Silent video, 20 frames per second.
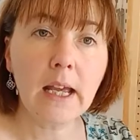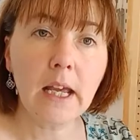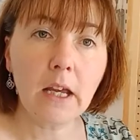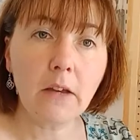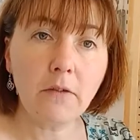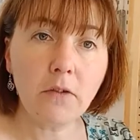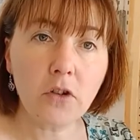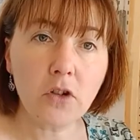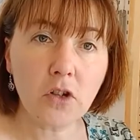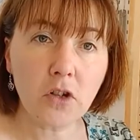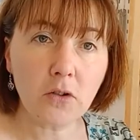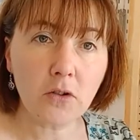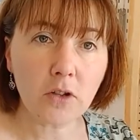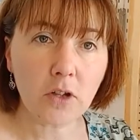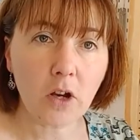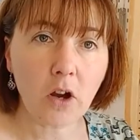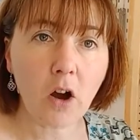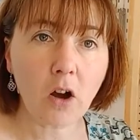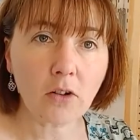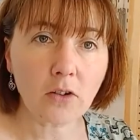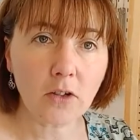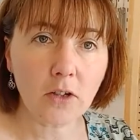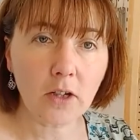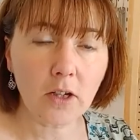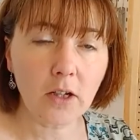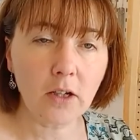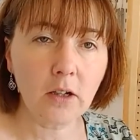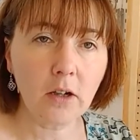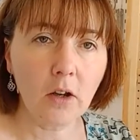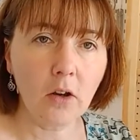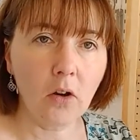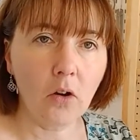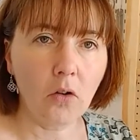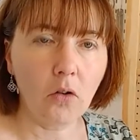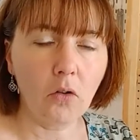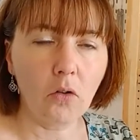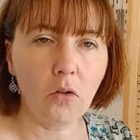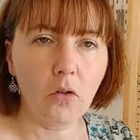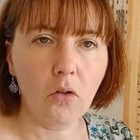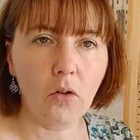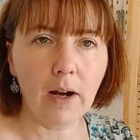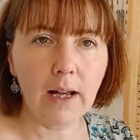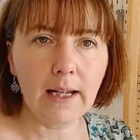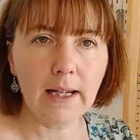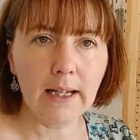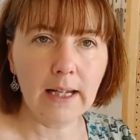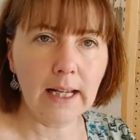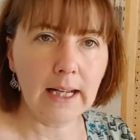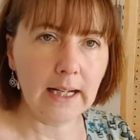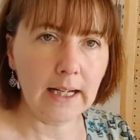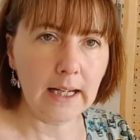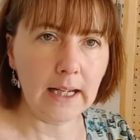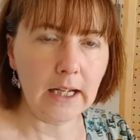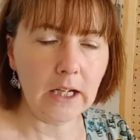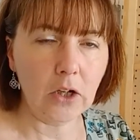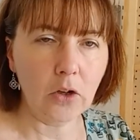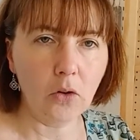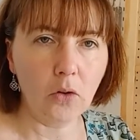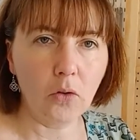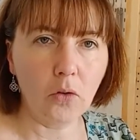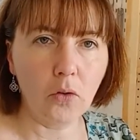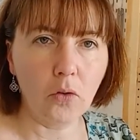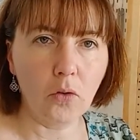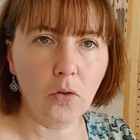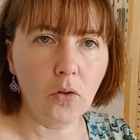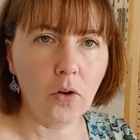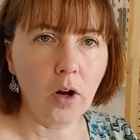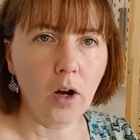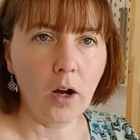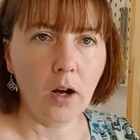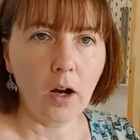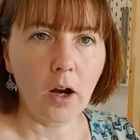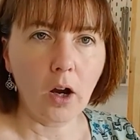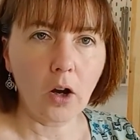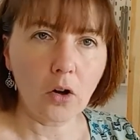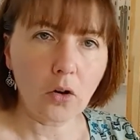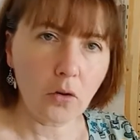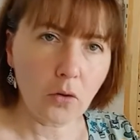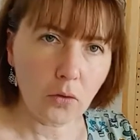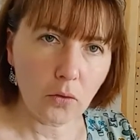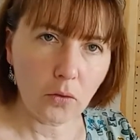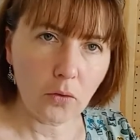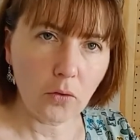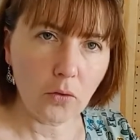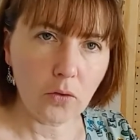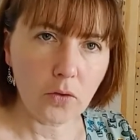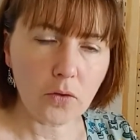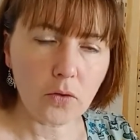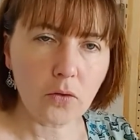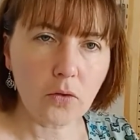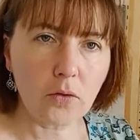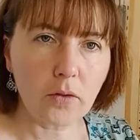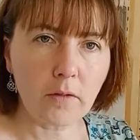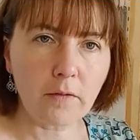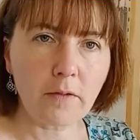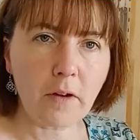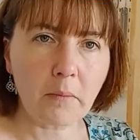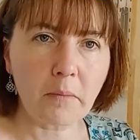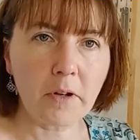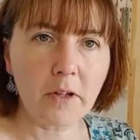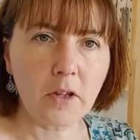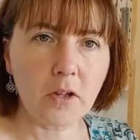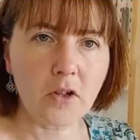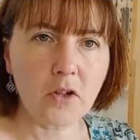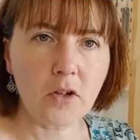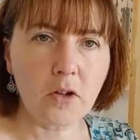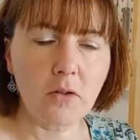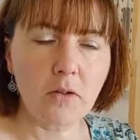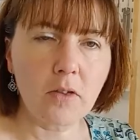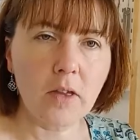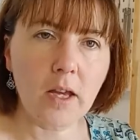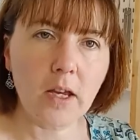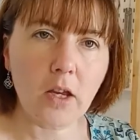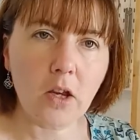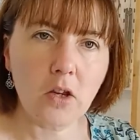If you choose a cotton or a linen or a cord or a fabric that's too thick,